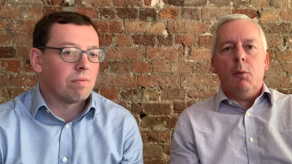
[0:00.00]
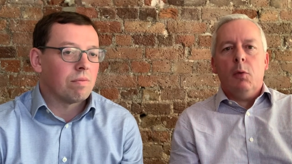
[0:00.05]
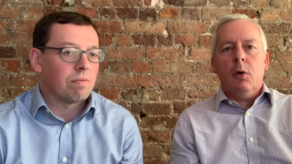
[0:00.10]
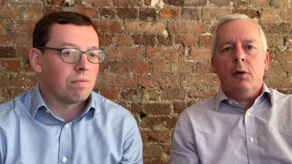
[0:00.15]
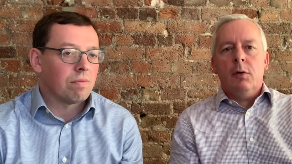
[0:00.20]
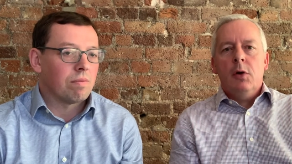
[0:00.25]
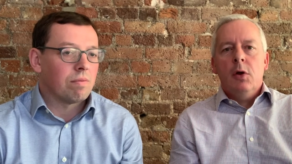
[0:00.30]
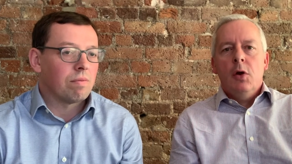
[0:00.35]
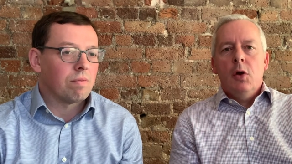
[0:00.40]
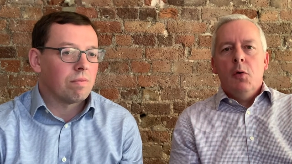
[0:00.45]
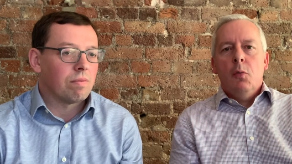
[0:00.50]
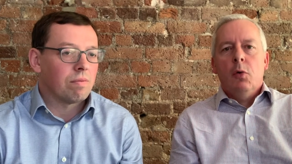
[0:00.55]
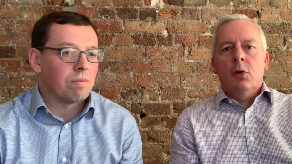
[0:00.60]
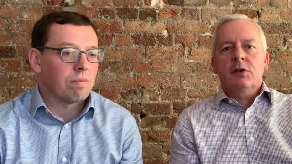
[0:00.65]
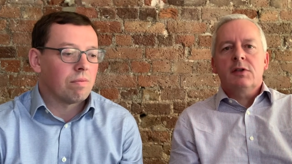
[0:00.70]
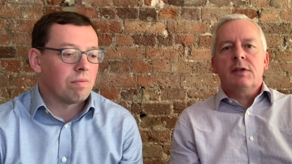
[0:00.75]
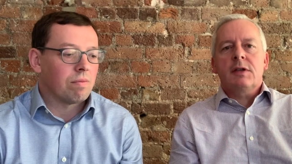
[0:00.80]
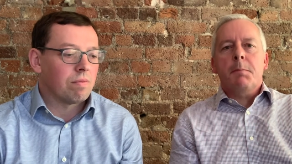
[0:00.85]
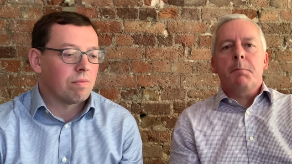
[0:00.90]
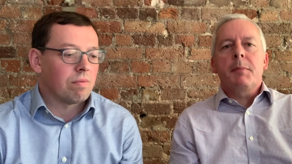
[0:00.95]
Speaker 1: What, what
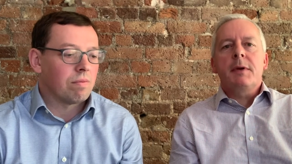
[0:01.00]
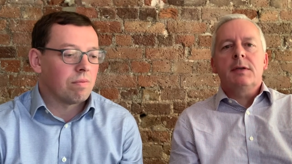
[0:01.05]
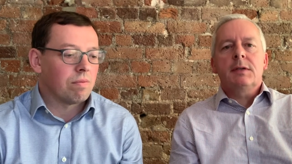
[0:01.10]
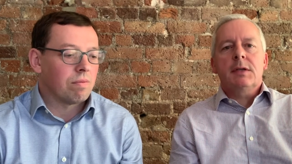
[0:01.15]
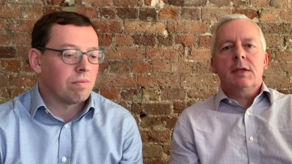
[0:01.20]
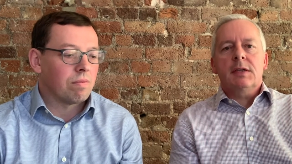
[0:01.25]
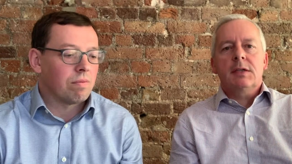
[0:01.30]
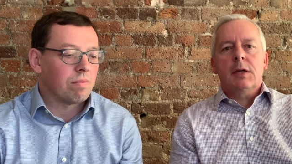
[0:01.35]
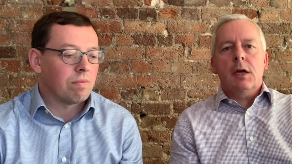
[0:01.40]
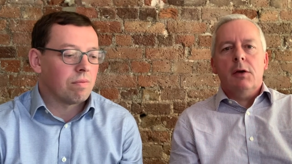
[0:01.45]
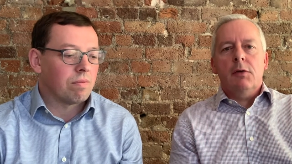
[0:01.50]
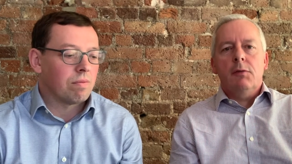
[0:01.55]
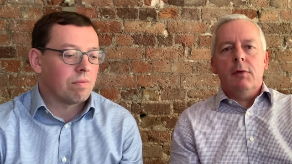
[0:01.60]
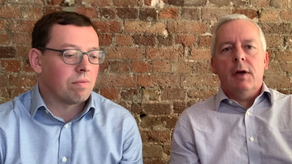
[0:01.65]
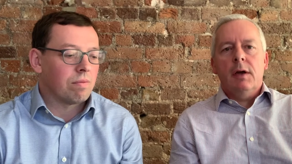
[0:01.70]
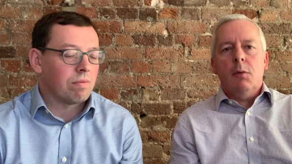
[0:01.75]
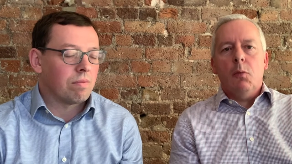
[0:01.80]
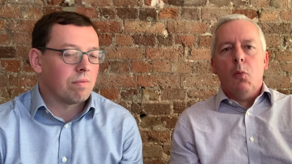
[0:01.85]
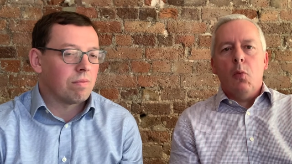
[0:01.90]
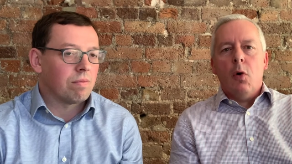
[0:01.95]
does a business
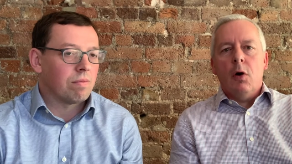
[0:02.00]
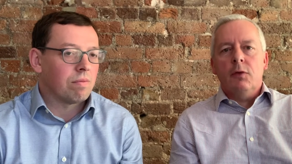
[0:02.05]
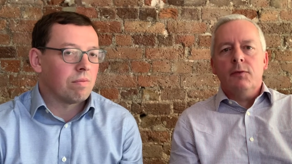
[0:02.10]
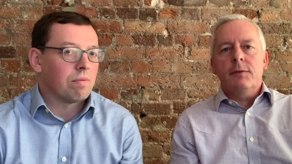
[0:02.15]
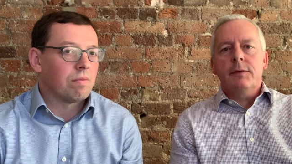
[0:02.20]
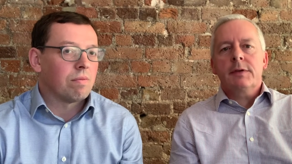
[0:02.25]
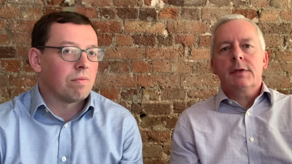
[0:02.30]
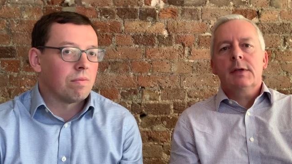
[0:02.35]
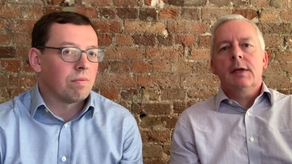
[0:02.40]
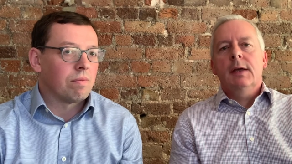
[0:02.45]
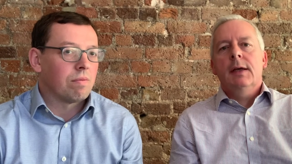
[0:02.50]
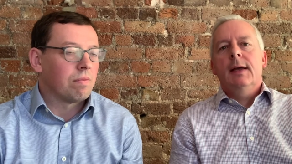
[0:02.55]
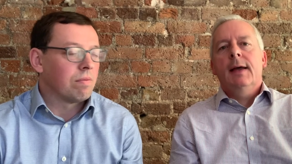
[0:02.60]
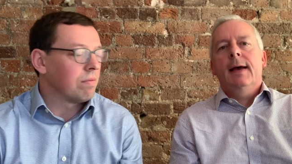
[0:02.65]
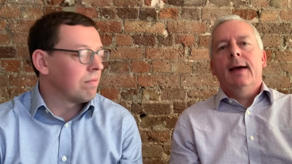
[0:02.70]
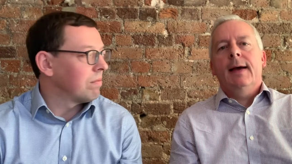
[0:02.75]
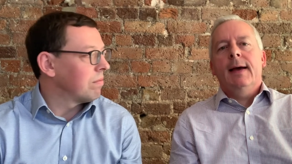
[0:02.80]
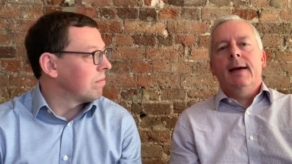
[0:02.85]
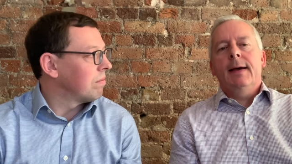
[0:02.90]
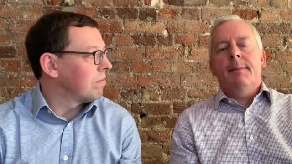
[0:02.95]
owner want
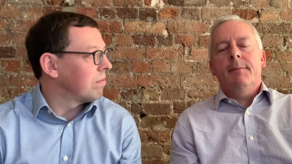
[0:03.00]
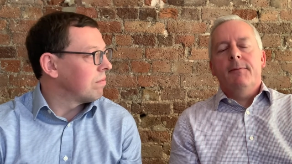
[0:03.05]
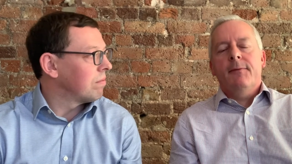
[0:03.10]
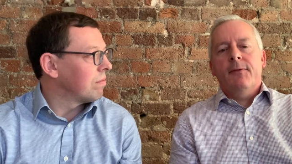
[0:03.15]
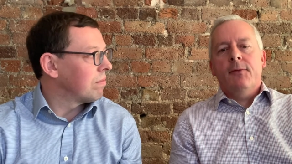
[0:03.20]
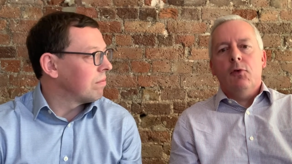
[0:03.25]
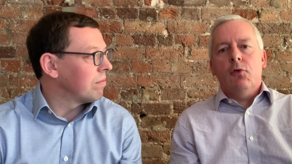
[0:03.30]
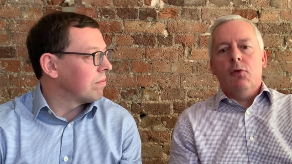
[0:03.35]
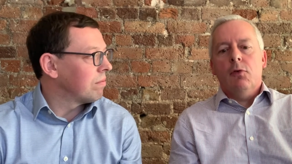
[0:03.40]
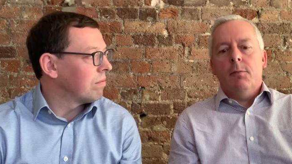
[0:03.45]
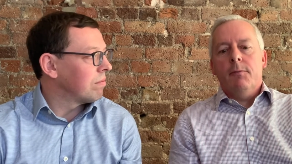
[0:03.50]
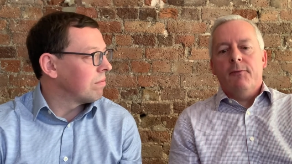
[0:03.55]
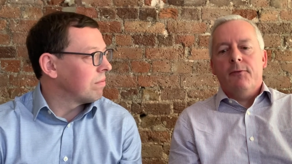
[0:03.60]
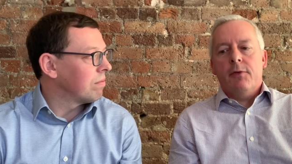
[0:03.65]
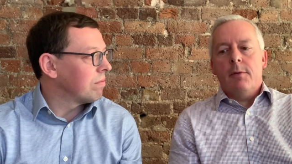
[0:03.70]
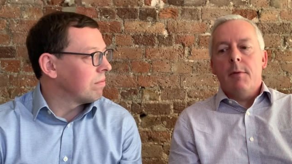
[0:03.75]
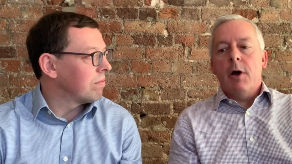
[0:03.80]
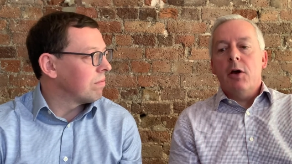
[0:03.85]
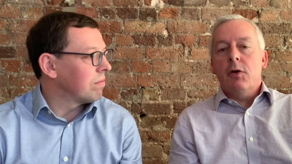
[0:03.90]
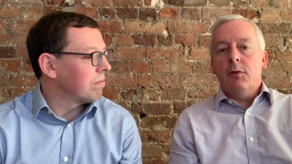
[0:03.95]
um, from,
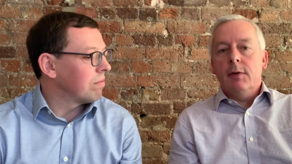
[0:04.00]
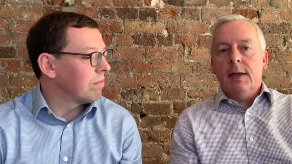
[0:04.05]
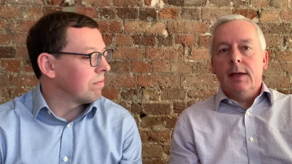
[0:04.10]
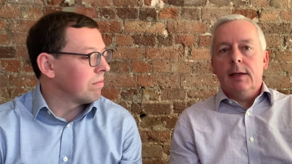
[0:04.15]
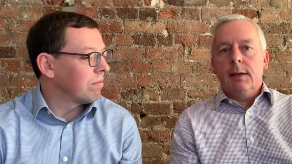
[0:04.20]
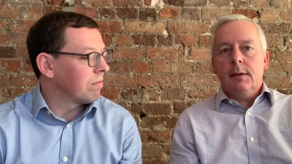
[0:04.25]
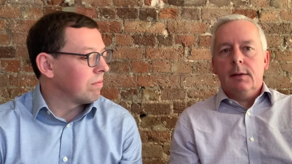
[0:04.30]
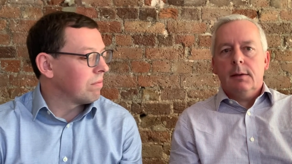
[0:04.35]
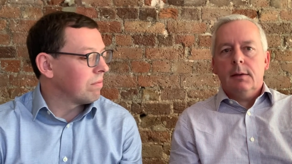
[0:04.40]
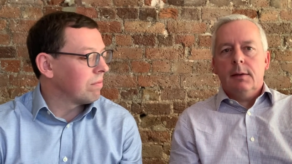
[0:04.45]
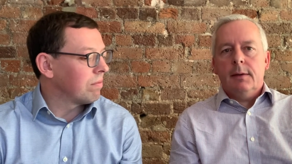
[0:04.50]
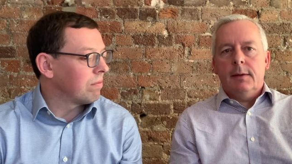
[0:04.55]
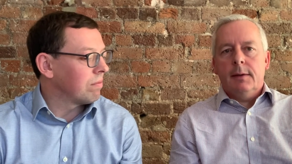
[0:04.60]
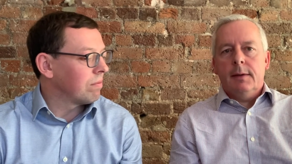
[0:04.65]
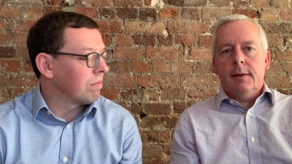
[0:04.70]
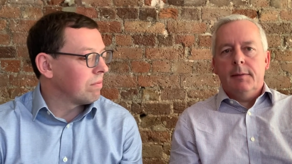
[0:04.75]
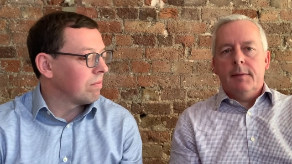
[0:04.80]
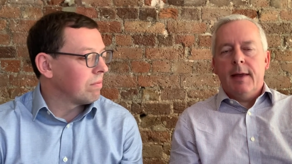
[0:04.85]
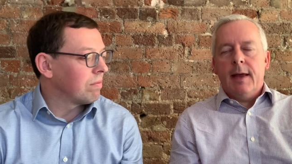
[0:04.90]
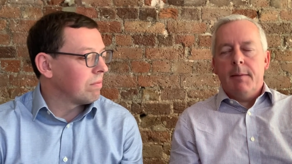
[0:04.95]
from owning
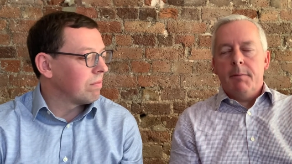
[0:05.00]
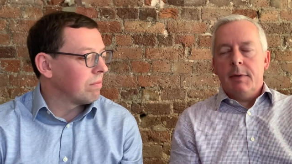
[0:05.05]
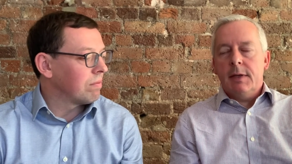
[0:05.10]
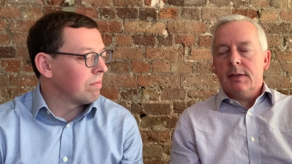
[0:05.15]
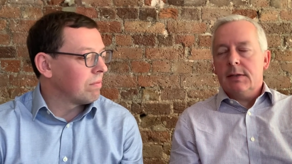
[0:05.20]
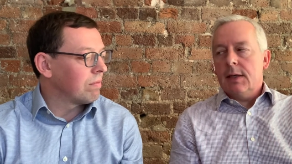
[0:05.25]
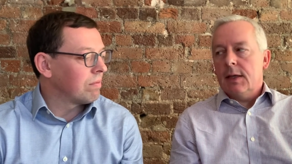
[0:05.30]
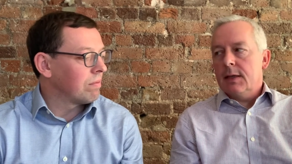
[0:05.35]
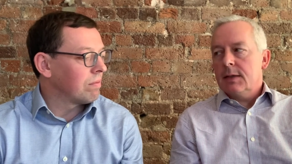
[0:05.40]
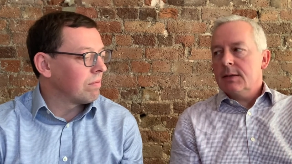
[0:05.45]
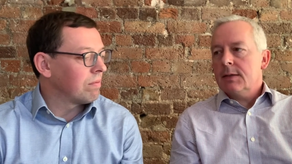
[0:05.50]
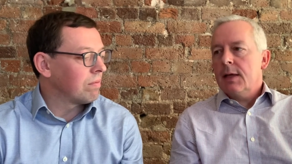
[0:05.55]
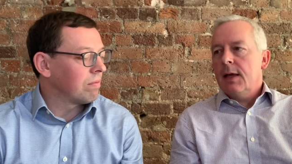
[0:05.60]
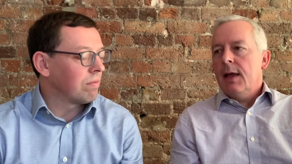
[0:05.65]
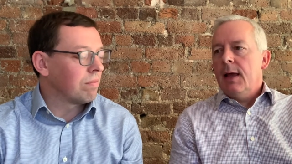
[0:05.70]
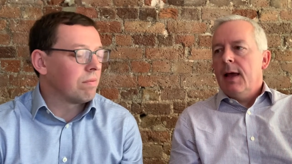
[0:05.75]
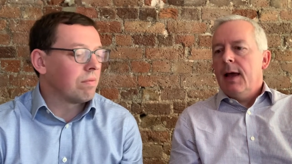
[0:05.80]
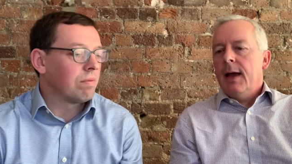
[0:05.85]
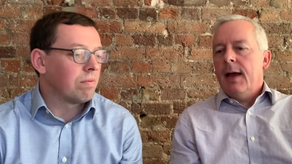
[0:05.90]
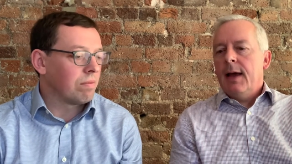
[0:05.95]
the, their business?
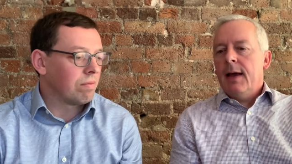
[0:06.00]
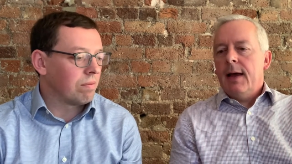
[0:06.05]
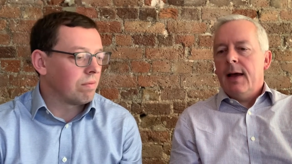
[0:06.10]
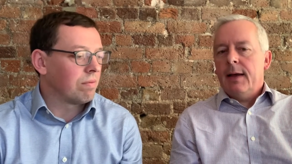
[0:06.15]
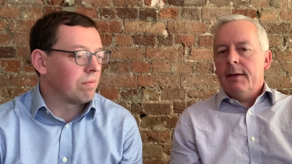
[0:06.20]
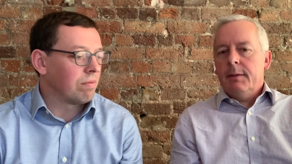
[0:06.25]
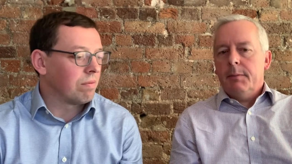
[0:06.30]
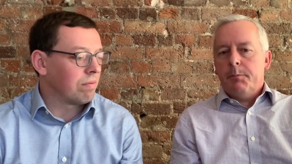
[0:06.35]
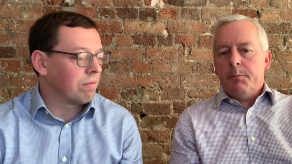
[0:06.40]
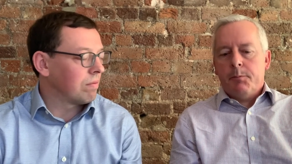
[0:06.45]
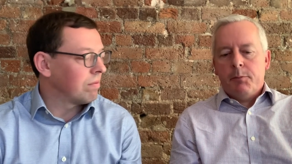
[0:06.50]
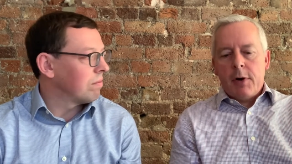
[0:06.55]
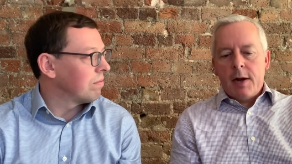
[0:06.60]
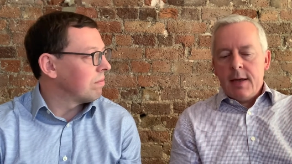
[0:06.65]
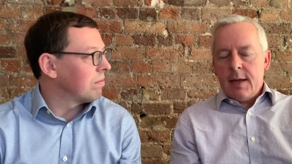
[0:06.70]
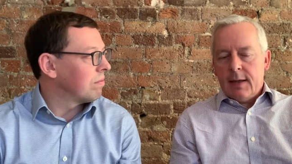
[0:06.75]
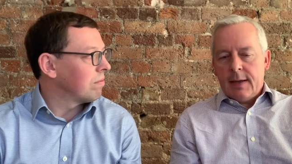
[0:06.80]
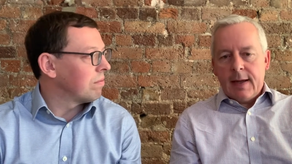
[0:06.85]
Uh, and break it